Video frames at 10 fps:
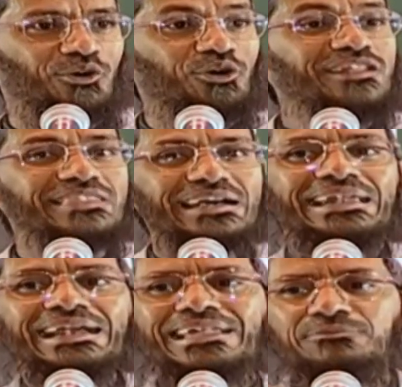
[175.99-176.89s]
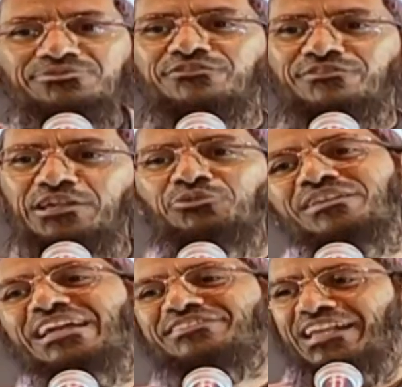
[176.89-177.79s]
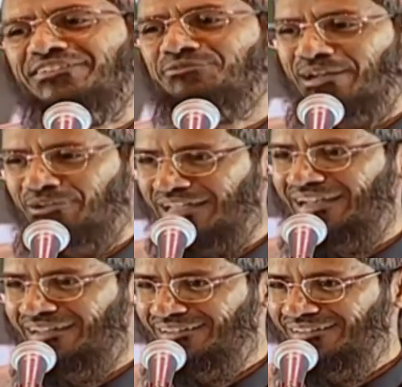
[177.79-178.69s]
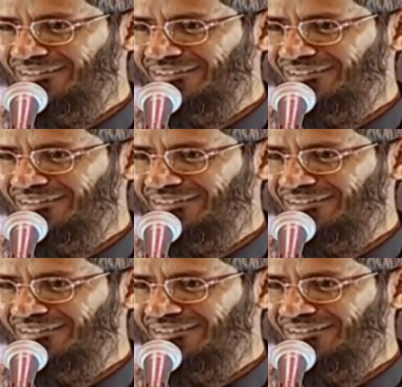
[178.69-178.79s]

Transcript: Only the Creator himself can do, and that's Allah subhanahu wa ta'ala.